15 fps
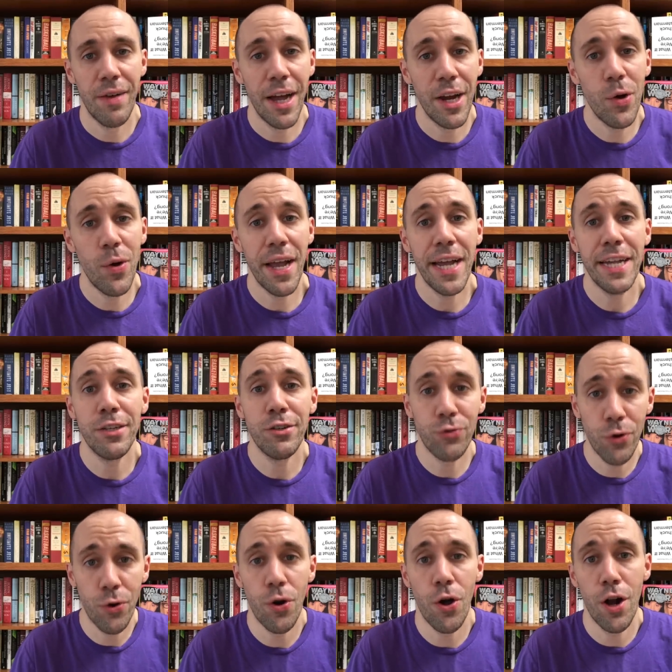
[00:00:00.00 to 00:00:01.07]
I know I hate to
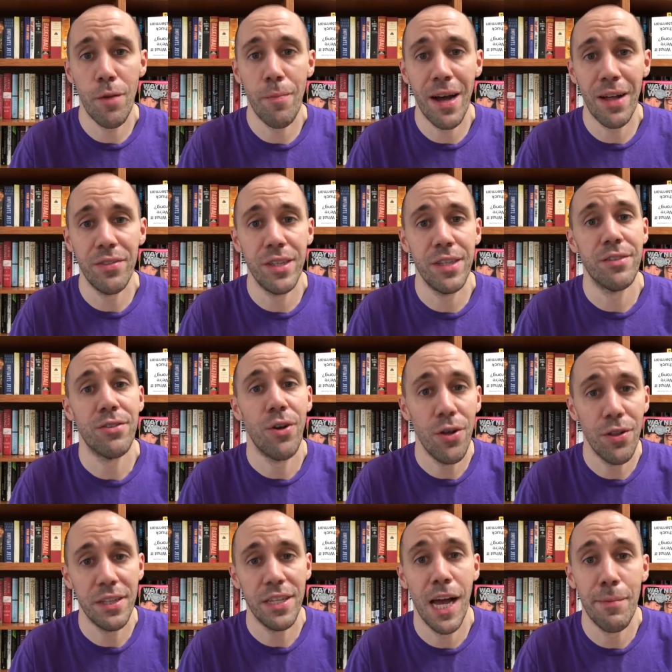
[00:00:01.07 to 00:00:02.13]
drone on about this
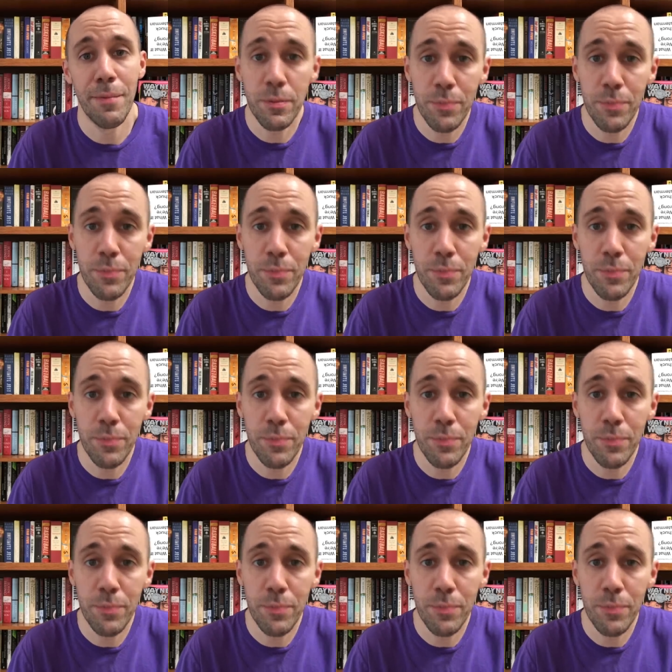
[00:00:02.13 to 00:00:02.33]
all the time,